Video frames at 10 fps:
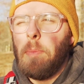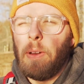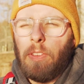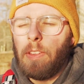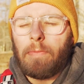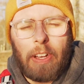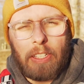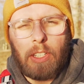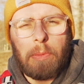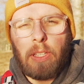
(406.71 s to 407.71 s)
But if you can
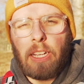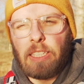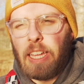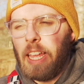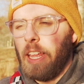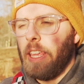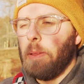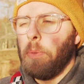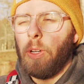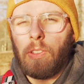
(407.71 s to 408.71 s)
find something like that
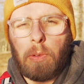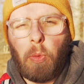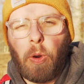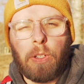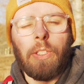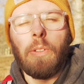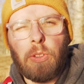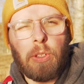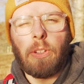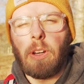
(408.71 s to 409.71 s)
and put in some work,
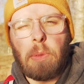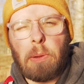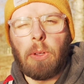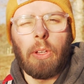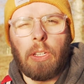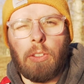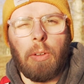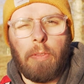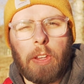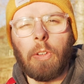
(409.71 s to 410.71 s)
usually you're going to be able to hook
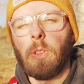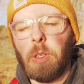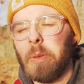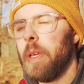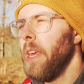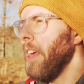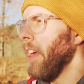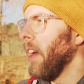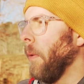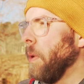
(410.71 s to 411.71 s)
into a fish or two,
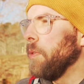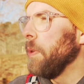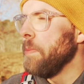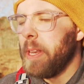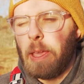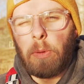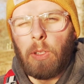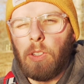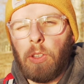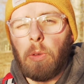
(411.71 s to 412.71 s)
which we've been
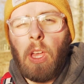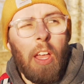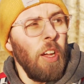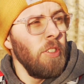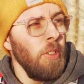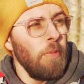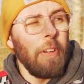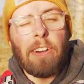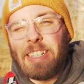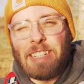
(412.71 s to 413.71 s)
able to do on two
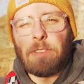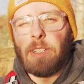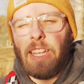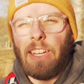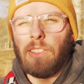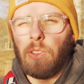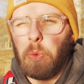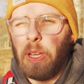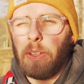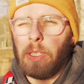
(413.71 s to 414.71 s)
very different days as
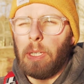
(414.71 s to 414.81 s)
well.